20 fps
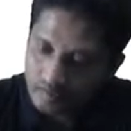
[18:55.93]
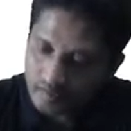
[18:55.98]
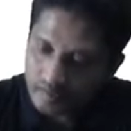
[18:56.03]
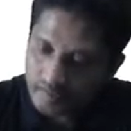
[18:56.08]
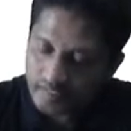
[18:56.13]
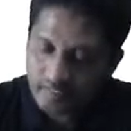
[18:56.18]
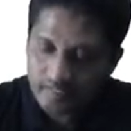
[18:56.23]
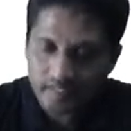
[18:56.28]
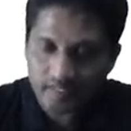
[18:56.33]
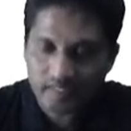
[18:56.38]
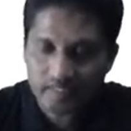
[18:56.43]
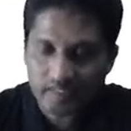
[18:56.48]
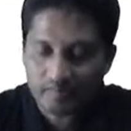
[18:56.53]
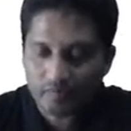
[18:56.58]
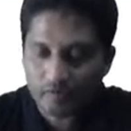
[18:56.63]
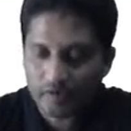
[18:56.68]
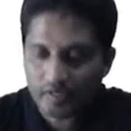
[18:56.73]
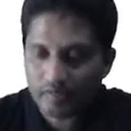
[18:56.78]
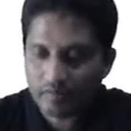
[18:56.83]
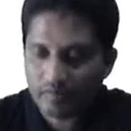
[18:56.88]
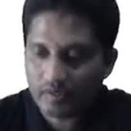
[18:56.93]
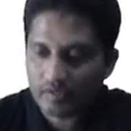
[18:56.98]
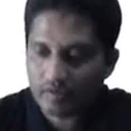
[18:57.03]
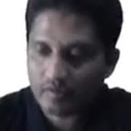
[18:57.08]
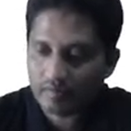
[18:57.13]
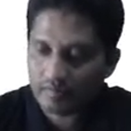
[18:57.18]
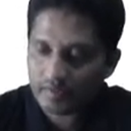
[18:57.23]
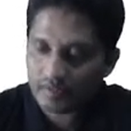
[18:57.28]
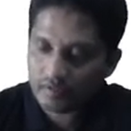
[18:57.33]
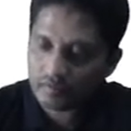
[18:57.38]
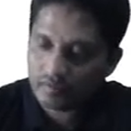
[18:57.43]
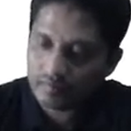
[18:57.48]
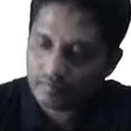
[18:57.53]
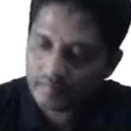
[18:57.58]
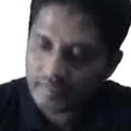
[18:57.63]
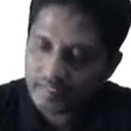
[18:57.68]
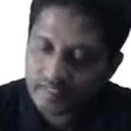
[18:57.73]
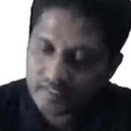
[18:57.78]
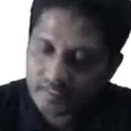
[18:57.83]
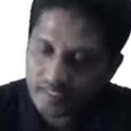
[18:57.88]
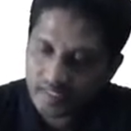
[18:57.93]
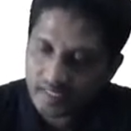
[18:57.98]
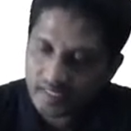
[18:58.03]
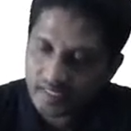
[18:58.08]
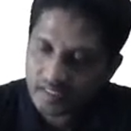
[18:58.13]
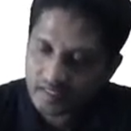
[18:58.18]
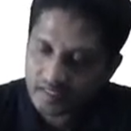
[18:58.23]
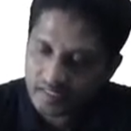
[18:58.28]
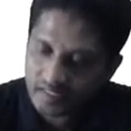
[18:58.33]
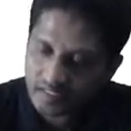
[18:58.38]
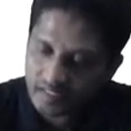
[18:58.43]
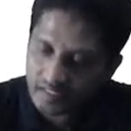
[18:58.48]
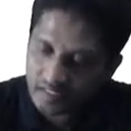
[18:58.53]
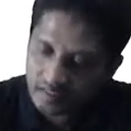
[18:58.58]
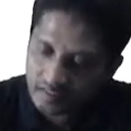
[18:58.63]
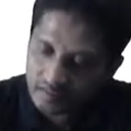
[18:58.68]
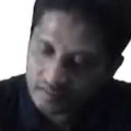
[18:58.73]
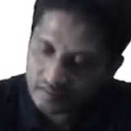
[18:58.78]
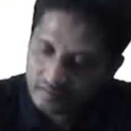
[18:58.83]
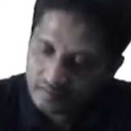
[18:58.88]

Okay, at the point 1 comma 2 makes an angle theta